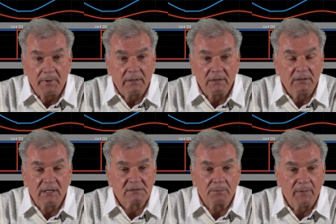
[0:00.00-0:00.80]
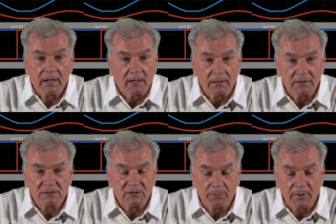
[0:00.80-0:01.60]
but it doesn't matter.
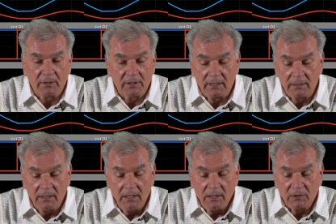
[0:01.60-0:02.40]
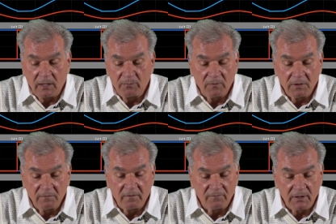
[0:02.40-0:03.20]
This ripple current can be
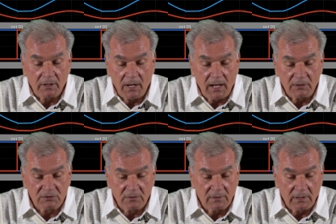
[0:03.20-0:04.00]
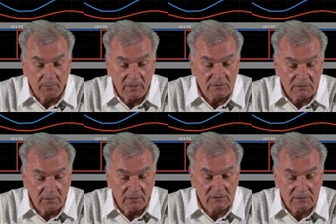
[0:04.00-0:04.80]
even very large. That means
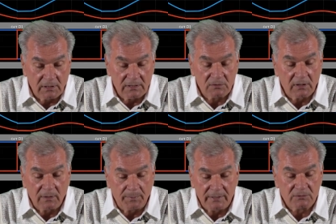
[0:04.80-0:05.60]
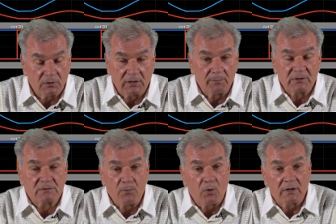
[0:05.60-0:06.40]
this uh, resonant capacitor can be
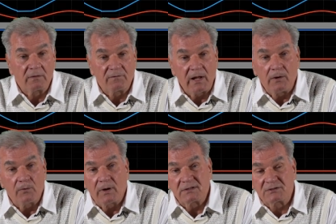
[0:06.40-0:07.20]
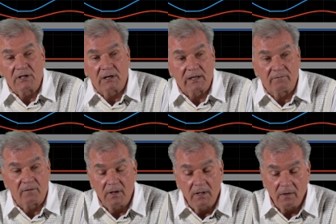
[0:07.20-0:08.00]
small in value and still have
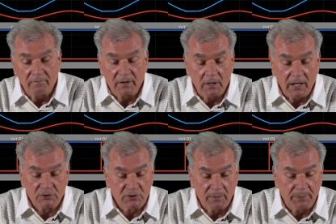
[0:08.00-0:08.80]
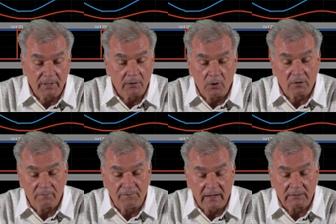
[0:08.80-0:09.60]
a very large ripple and not
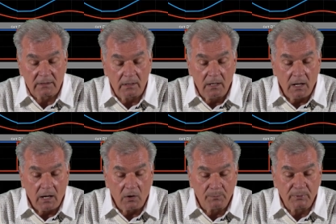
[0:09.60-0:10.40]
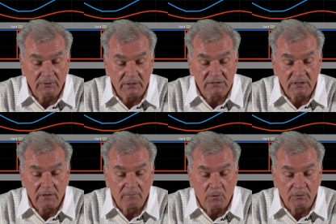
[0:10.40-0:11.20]
affect the output
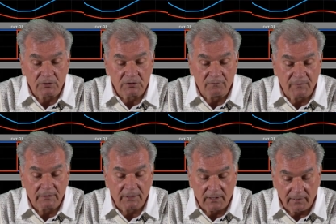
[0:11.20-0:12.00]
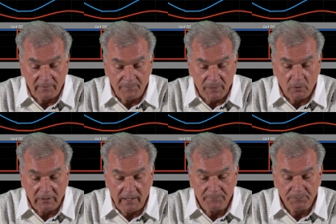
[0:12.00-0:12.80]
DC voltage and filtering,
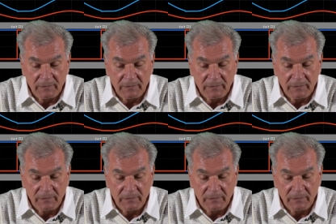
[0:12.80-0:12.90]
okay?